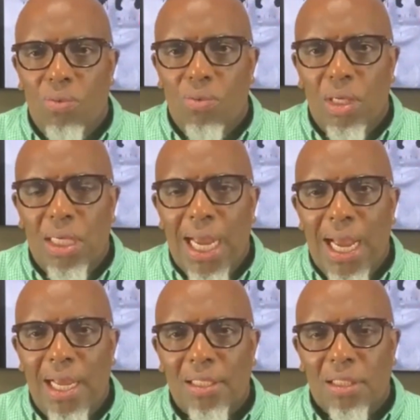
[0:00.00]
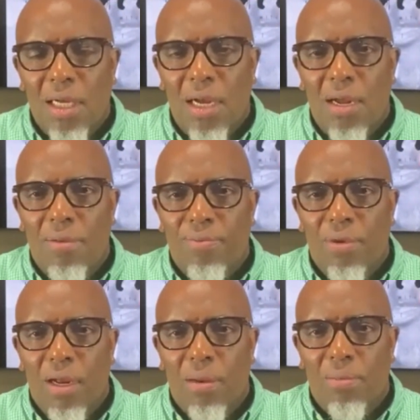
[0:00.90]
when guys come
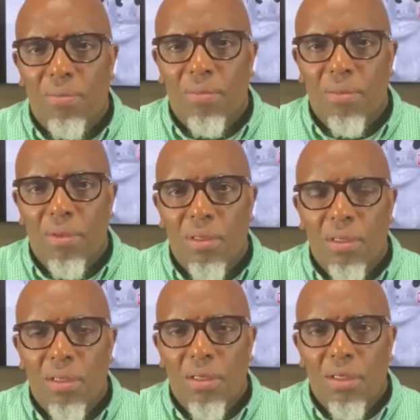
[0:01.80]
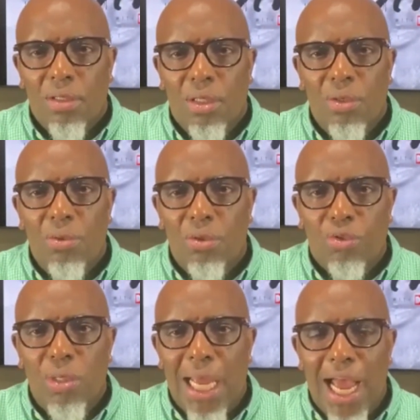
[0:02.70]
from
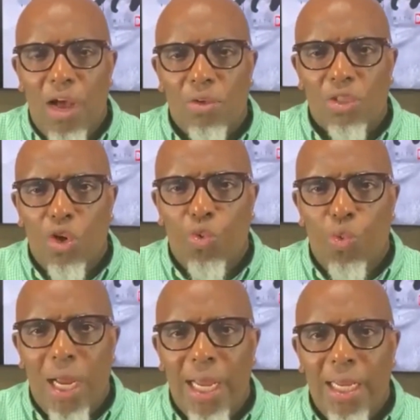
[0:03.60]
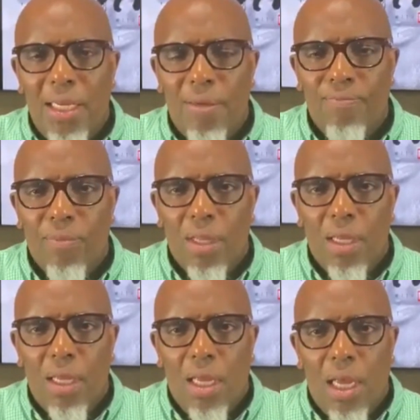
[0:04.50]
2-3 hours away
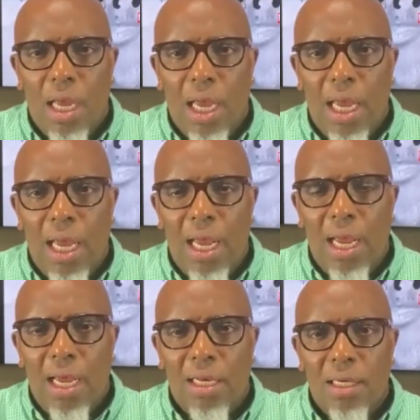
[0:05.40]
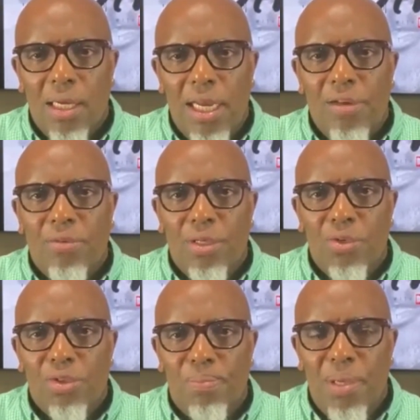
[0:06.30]
and
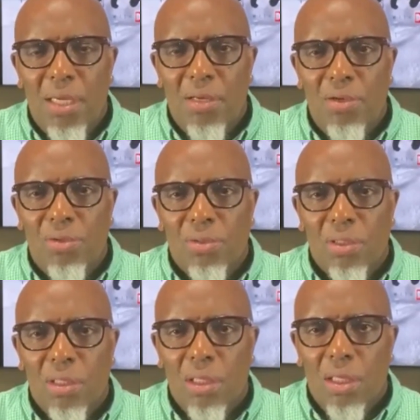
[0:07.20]
introduce bills